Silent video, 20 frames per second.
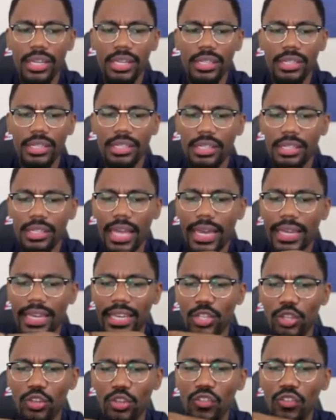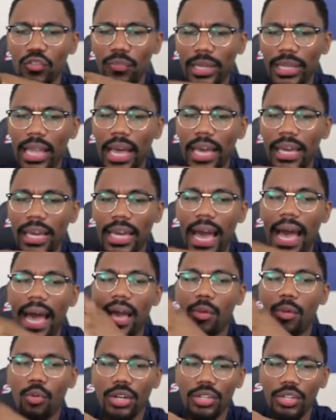like, and you've been like,
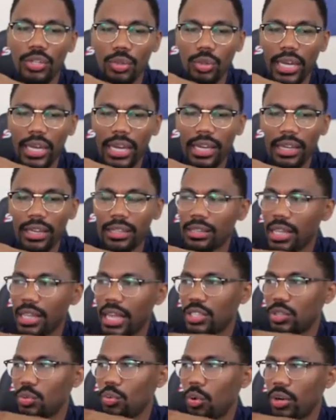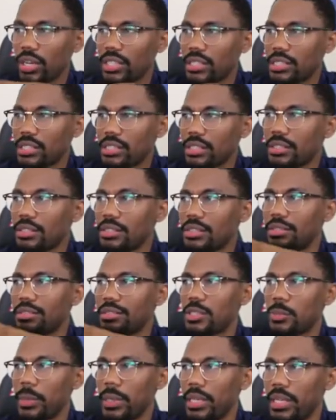I want to do that, like you wanted to
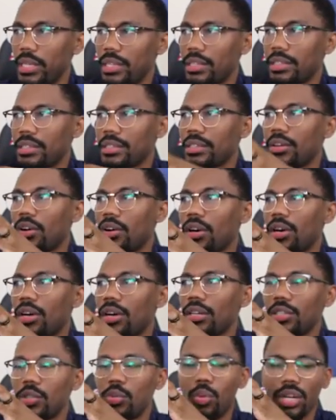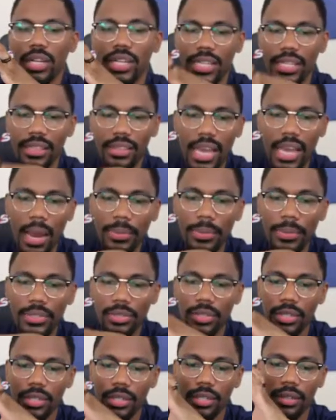speak, or you want to get the
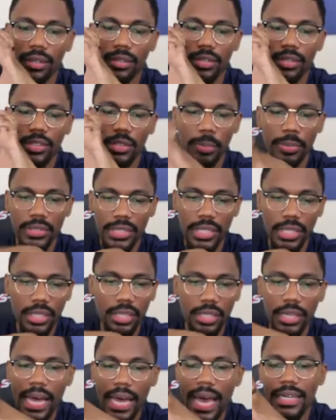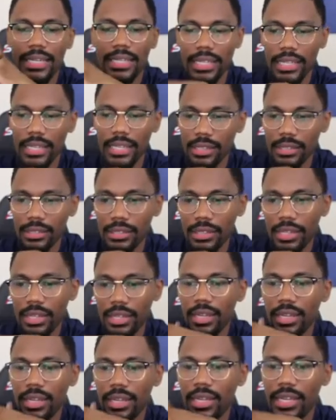opportunity to present an idea
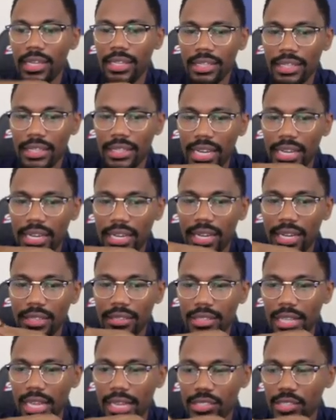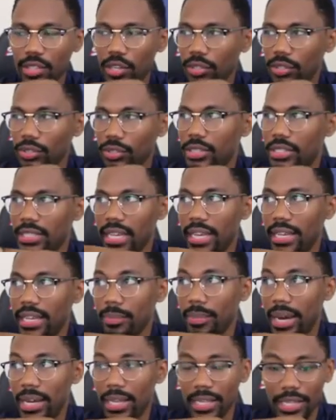in the TEDx like circle. Is that
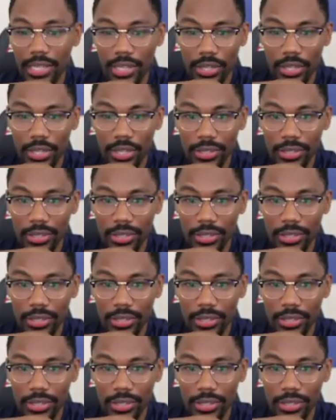anybody in here?